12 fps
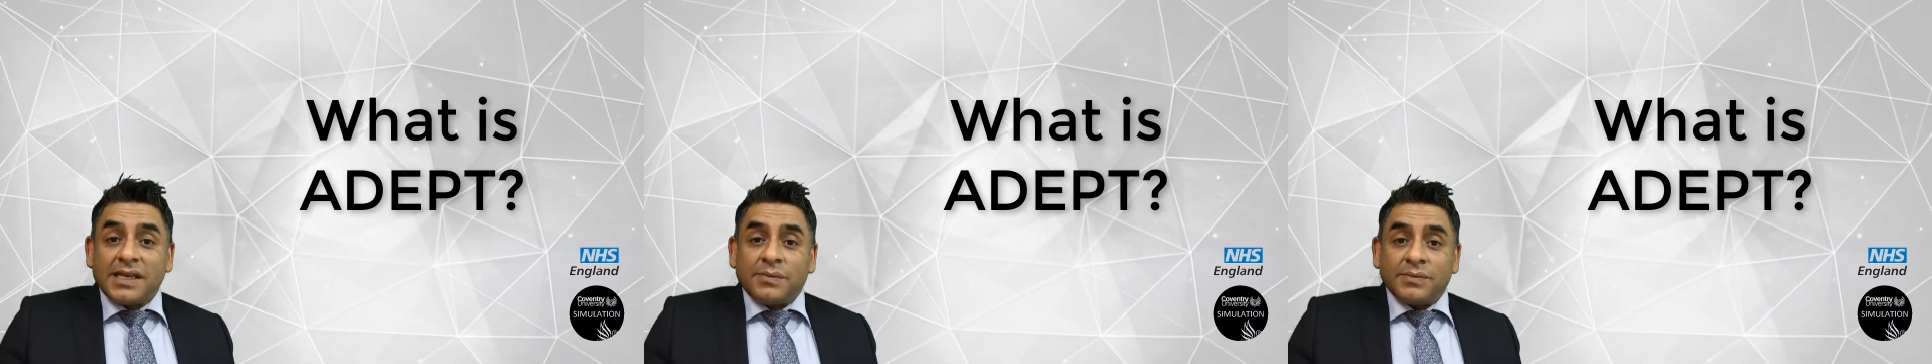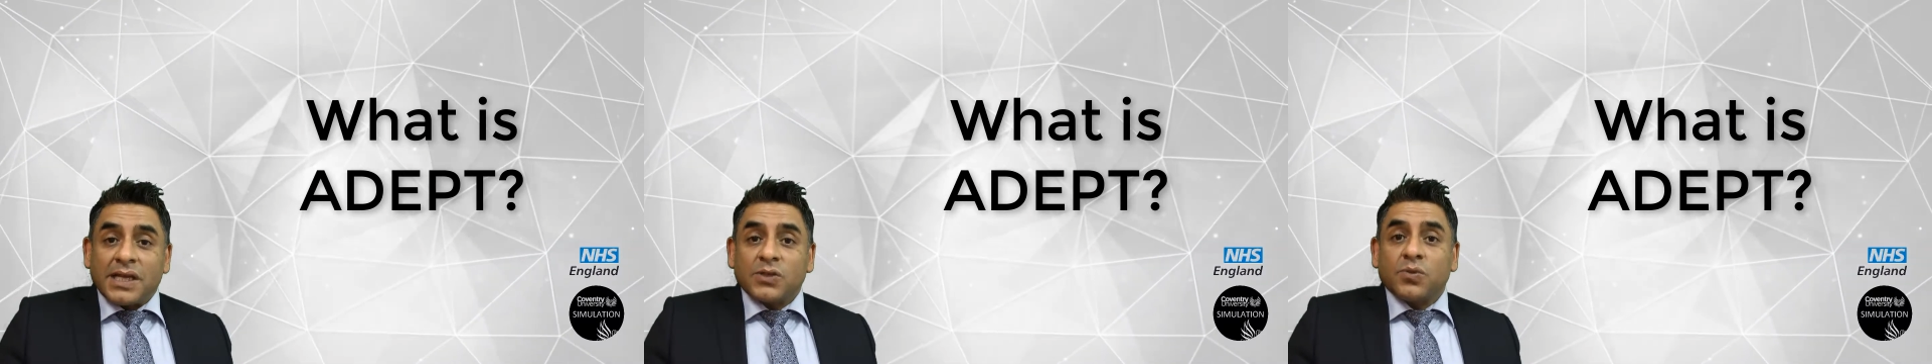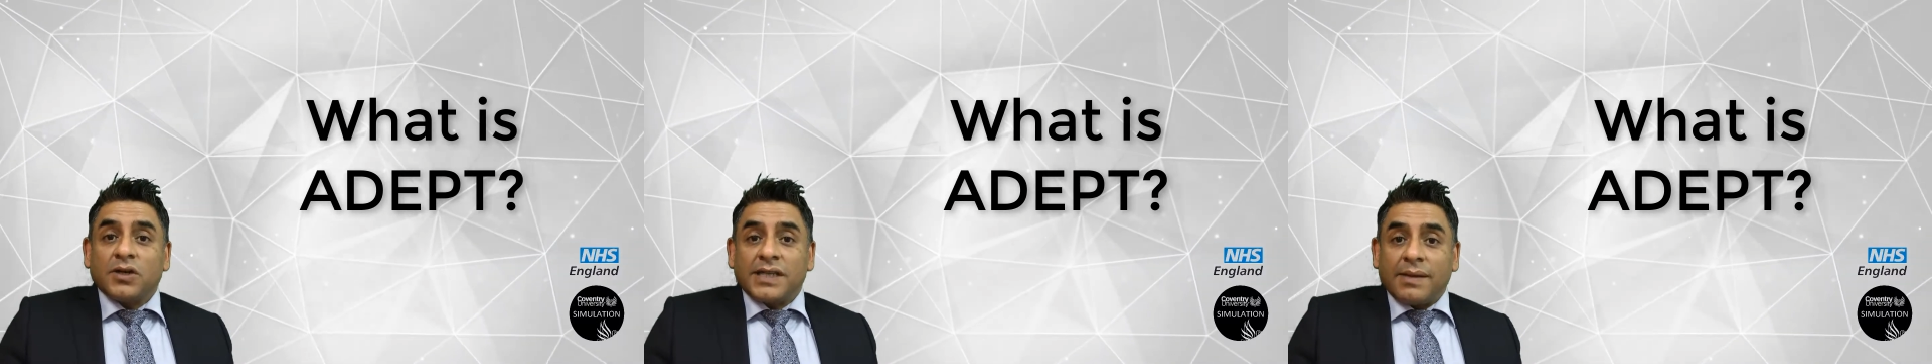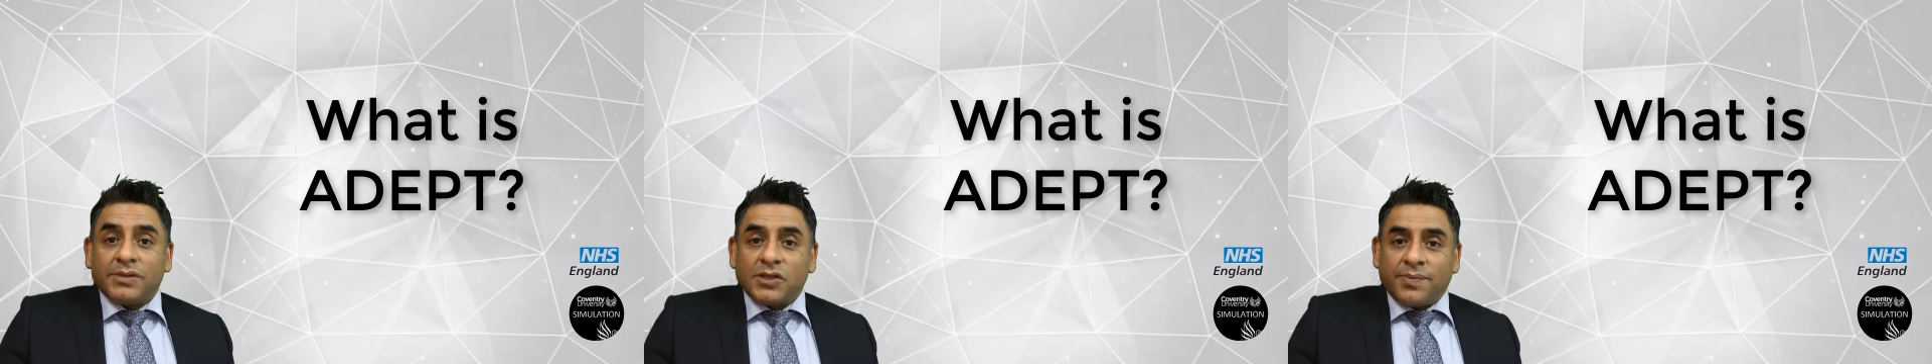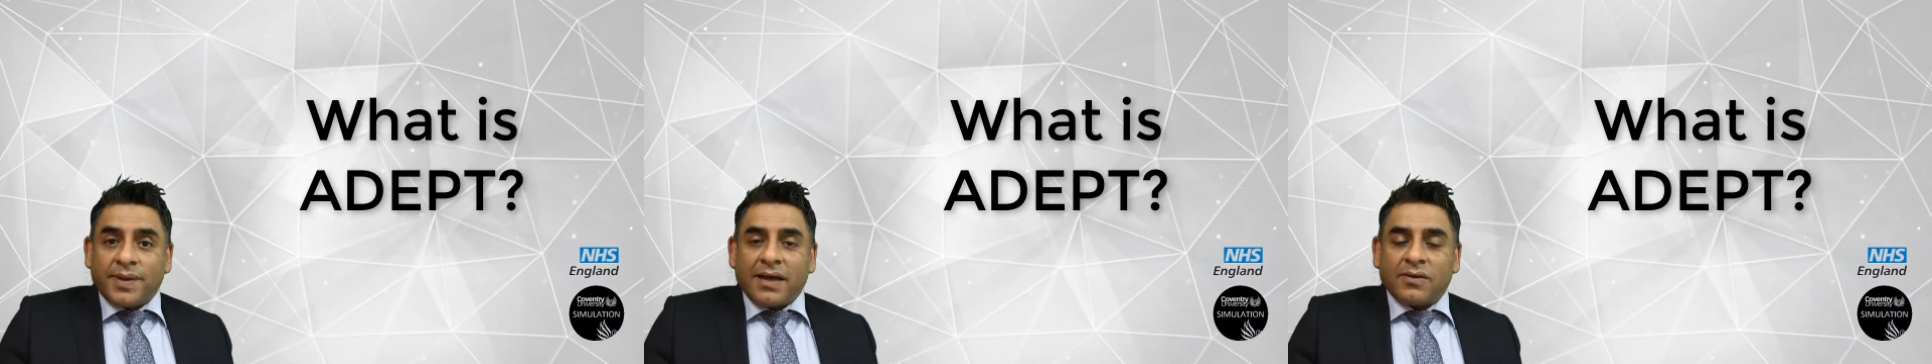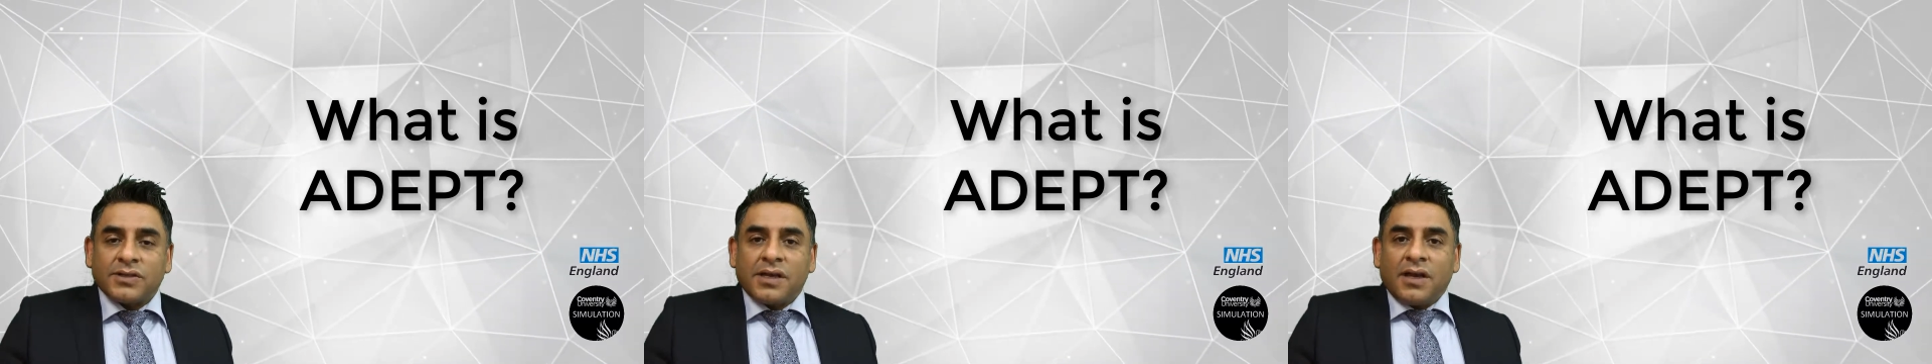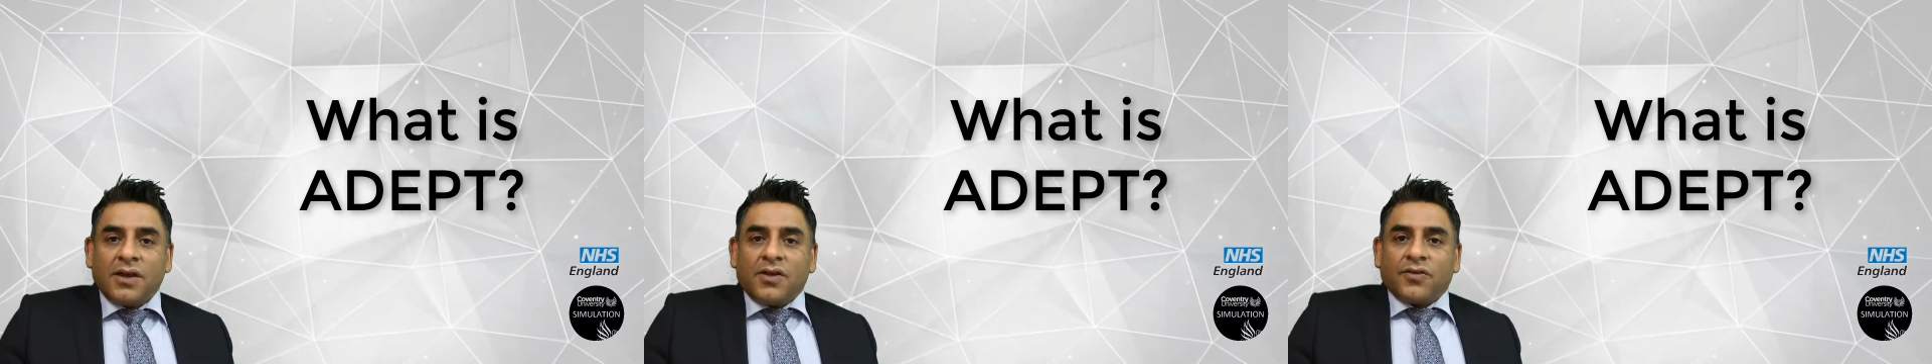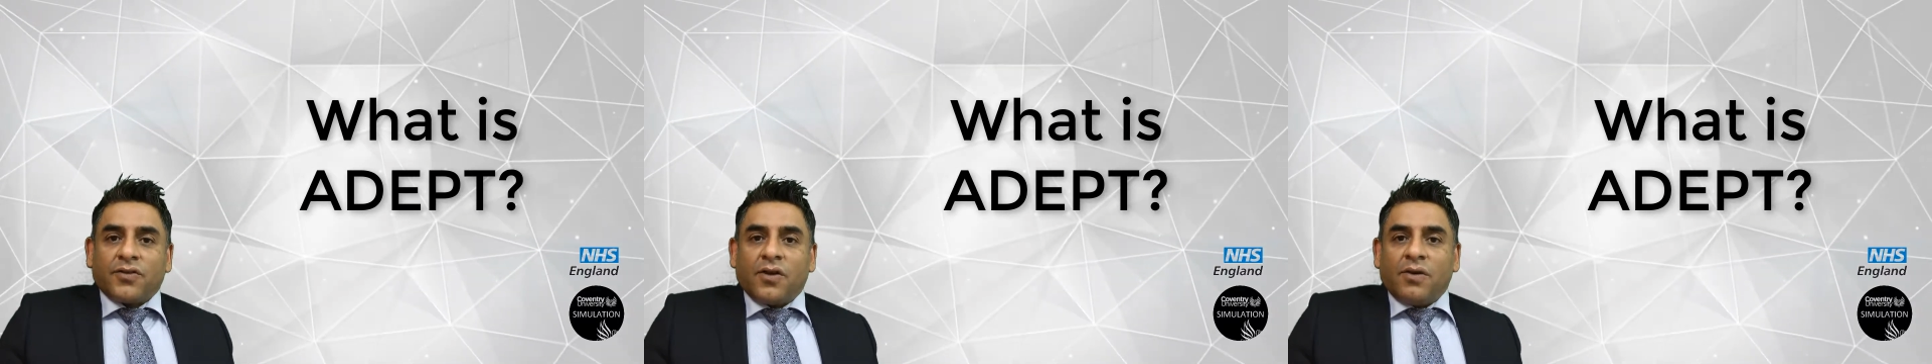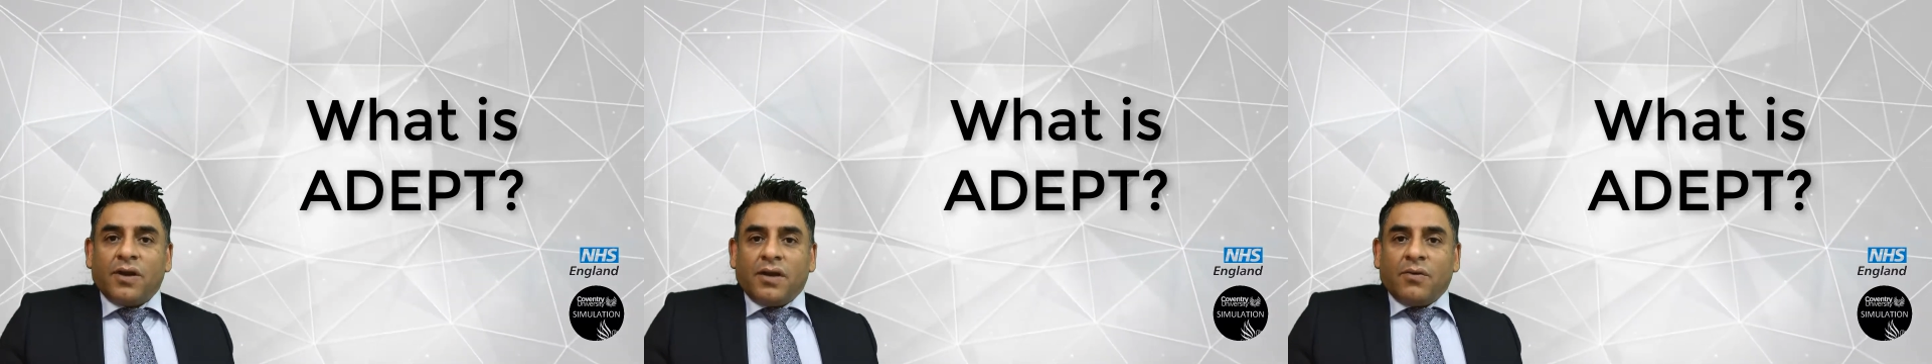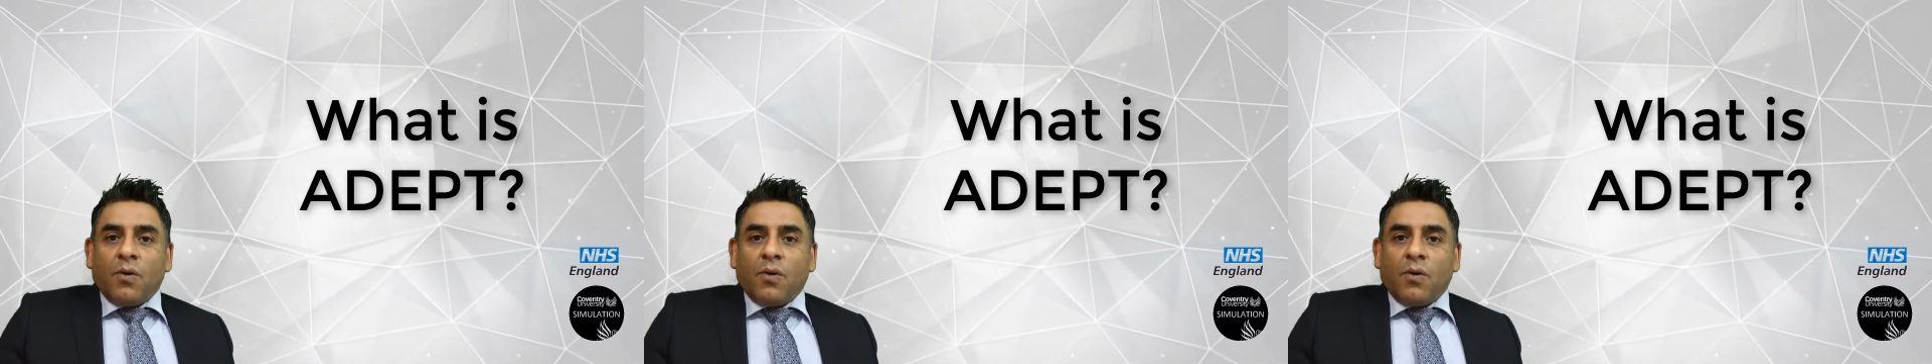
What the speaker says: teams. That's what ADEPT is about. So